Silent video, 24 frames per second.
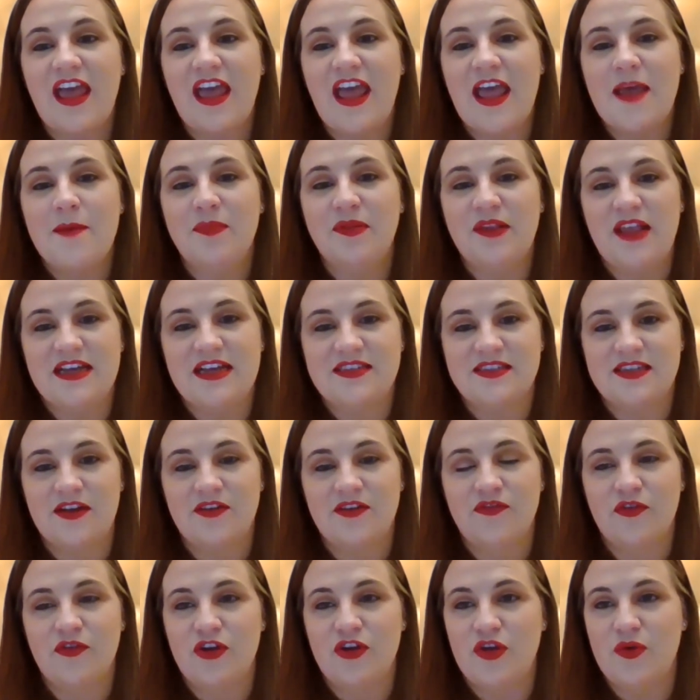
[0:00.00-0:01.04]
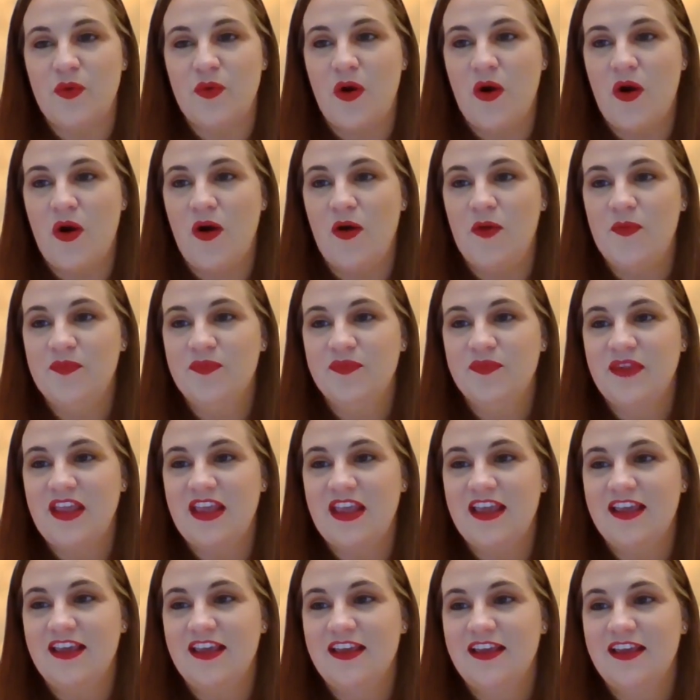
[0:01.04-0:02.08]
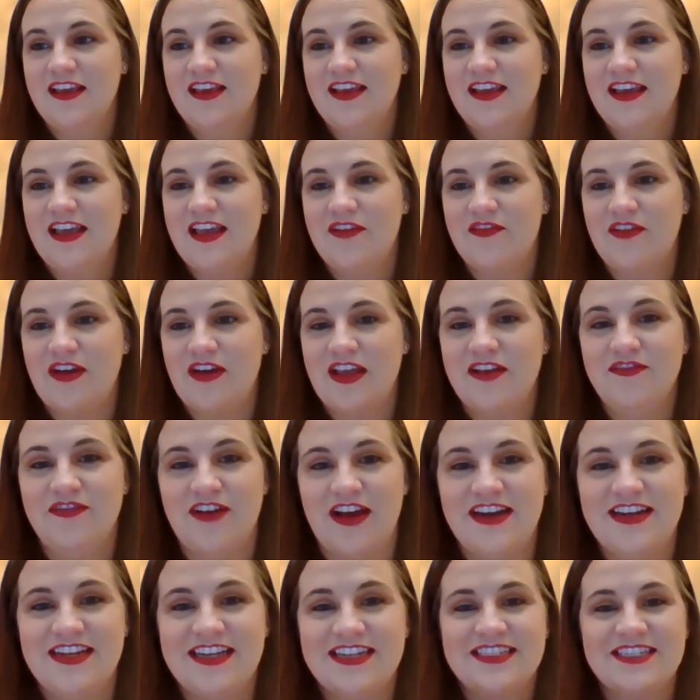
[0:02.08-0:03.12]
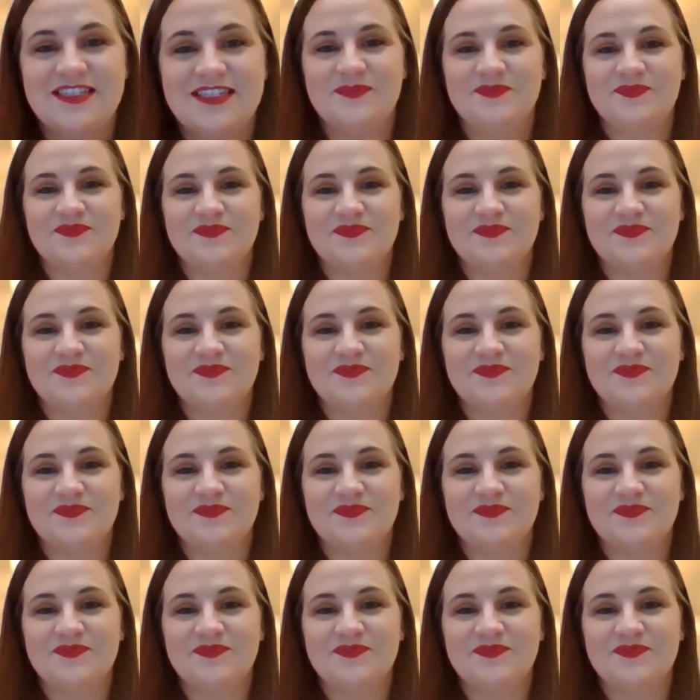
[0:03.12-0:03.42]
a blessing for you all, if I can find it.